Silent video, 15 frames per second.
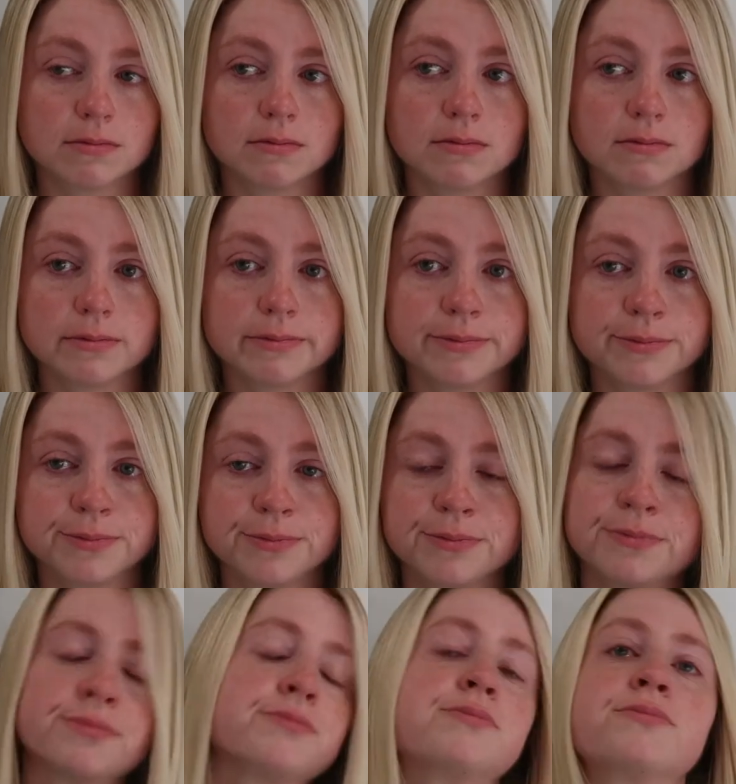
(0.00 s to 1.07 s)

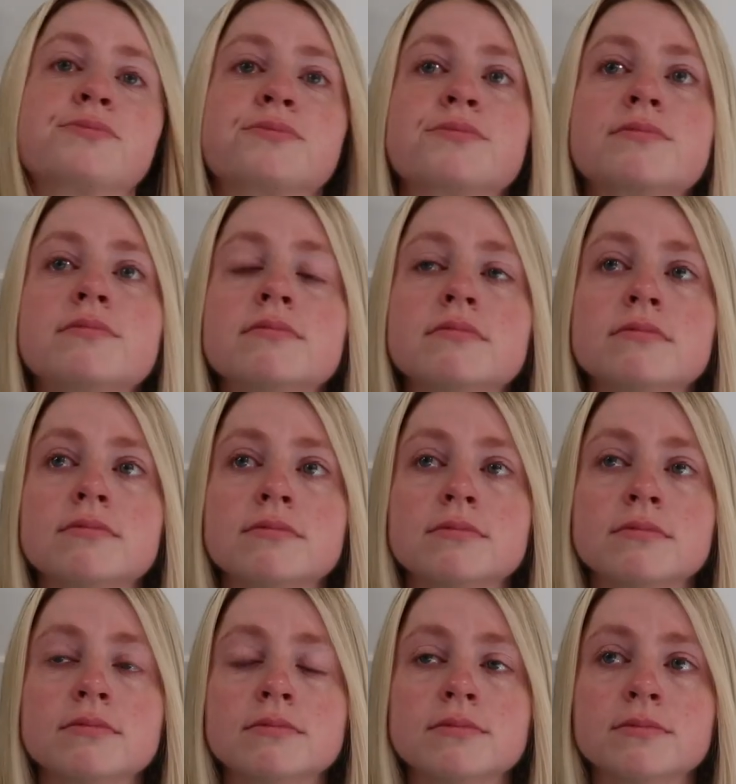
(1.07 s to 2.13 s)

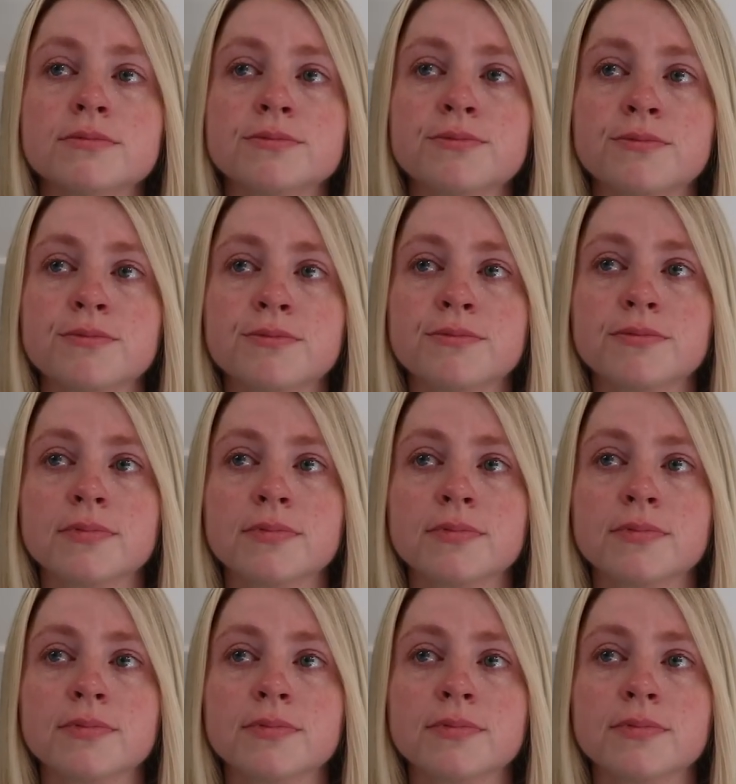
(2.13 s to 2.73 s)
[no speech]